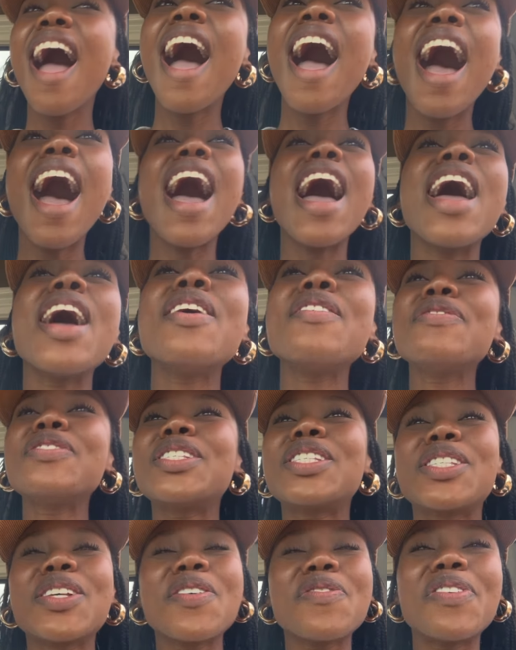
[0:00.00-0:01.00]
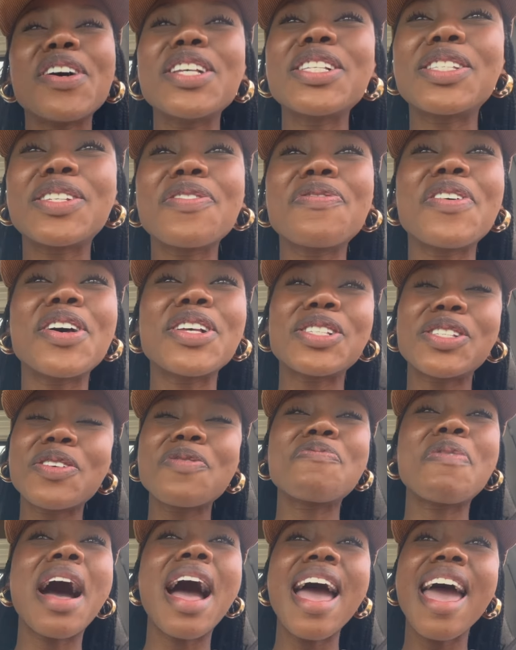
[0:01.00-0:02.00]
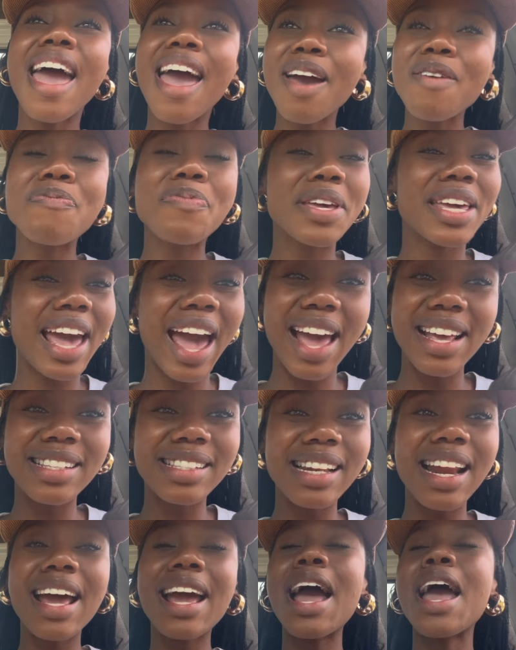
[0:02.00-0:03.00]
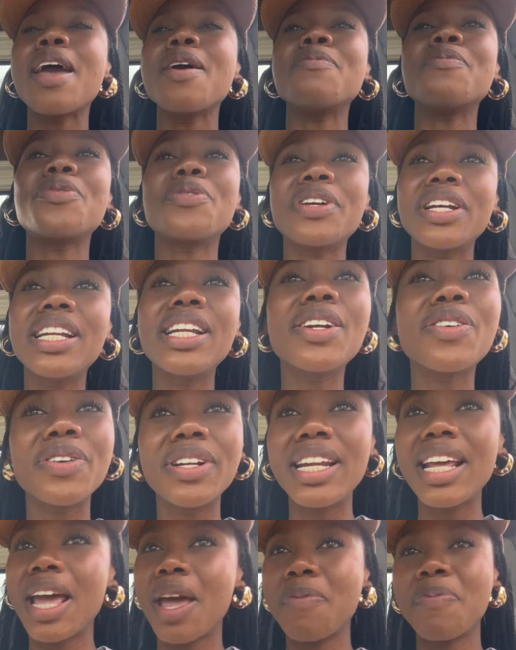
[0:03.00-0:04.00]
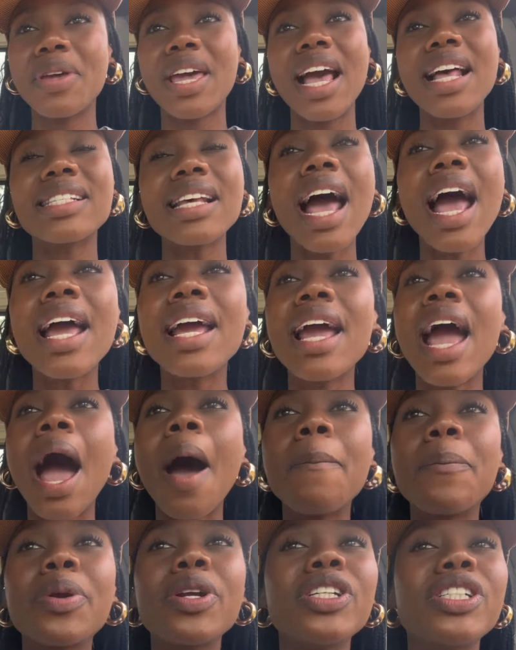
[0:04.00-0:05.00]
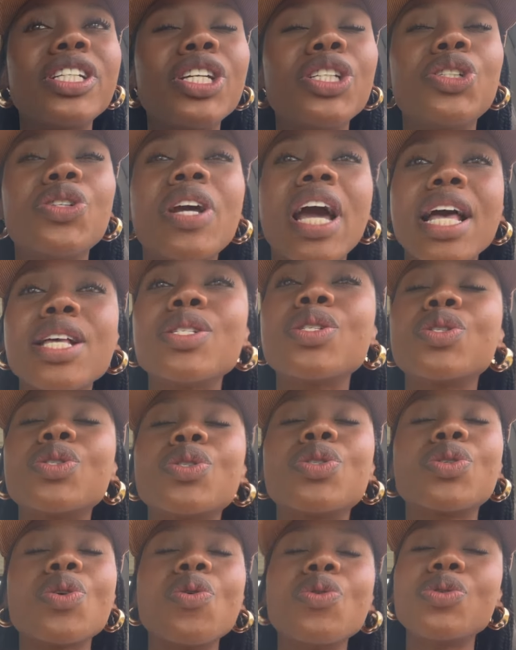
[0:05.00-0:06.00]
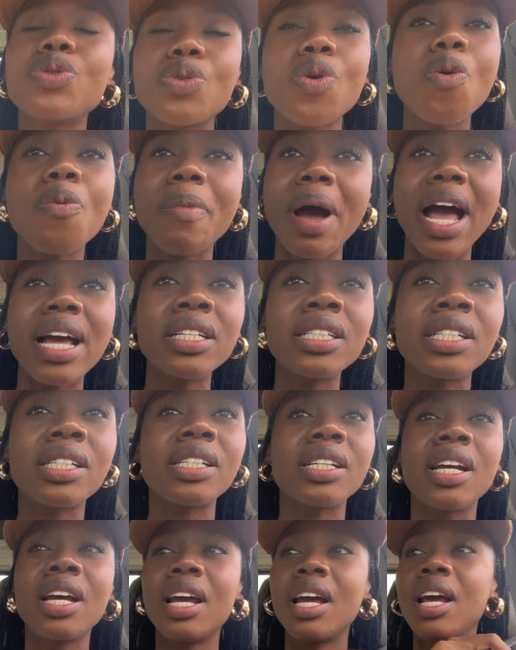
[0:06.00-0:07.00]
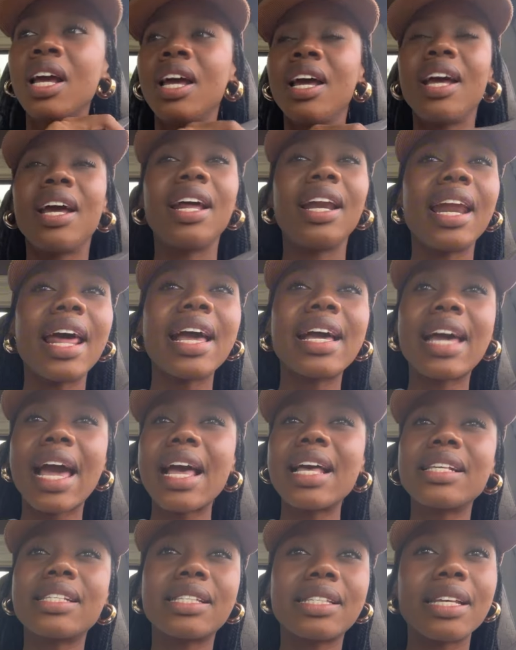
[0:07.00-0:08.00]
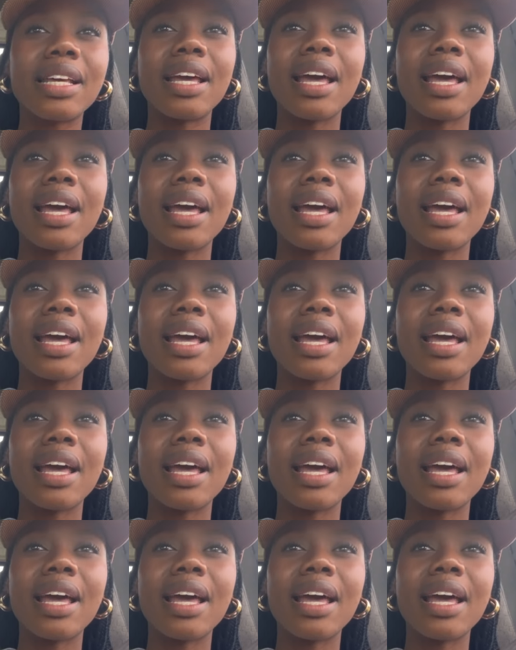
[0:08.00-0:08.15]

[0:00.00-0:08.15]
I am super happy guys. Like I am really really happy guys. I appreciate you guys so much. Like guys,